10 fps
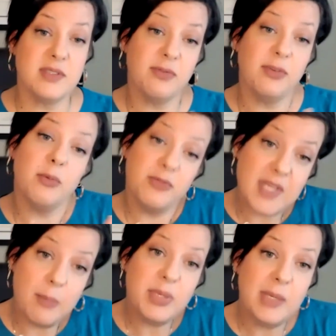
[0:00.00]
for
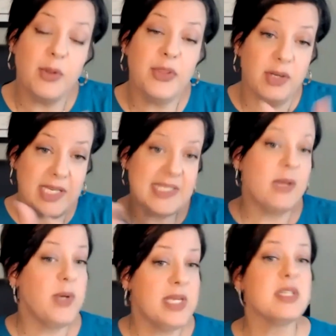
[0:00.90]
some people, there is a
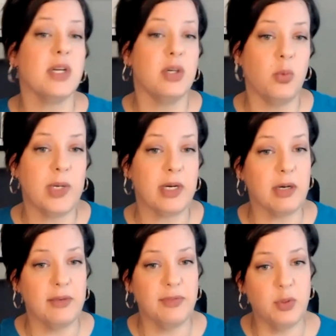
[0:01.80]
window where
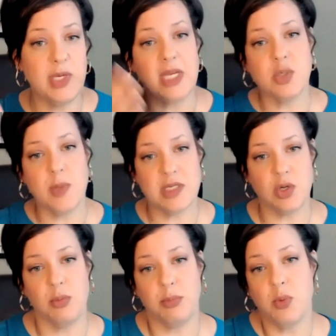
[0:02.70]
if you get to a
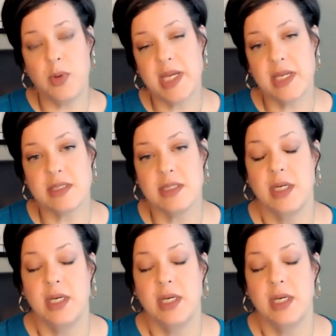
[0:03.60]
certain point,